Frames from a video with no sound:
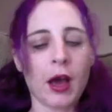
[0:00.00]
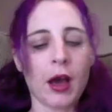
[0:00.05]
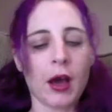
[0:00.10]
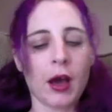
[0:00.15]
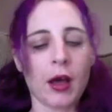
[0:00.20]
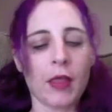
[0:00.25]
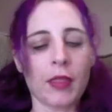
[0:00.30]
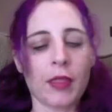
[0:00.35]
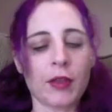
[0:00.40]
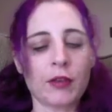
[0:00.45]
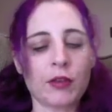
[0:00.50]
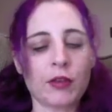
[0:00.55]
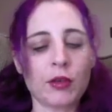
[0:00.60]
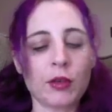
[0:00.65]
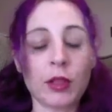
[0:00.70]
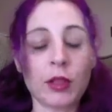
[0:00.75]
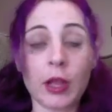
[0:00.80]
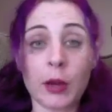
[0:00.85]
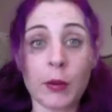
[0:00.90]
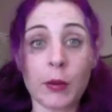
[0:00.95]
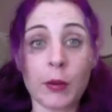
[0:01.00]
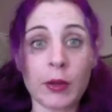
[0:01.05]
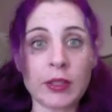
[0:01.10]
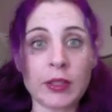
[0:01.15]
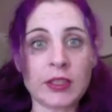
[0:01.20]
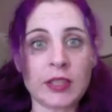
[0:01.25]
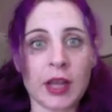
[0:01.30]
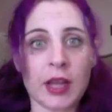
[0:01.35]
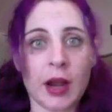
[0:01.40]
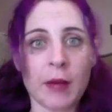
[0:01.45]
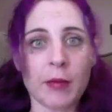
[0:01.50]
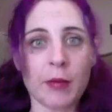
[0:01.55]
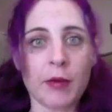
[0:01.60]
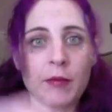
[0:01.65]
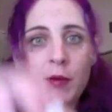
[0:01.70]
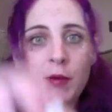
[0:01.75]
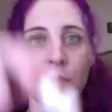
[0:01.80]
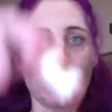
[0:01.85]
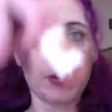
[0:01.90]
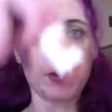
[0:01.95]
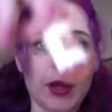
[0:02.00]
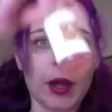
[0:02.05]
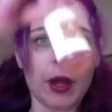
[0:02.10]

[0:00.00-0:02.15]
The two liquids that I'm reviewing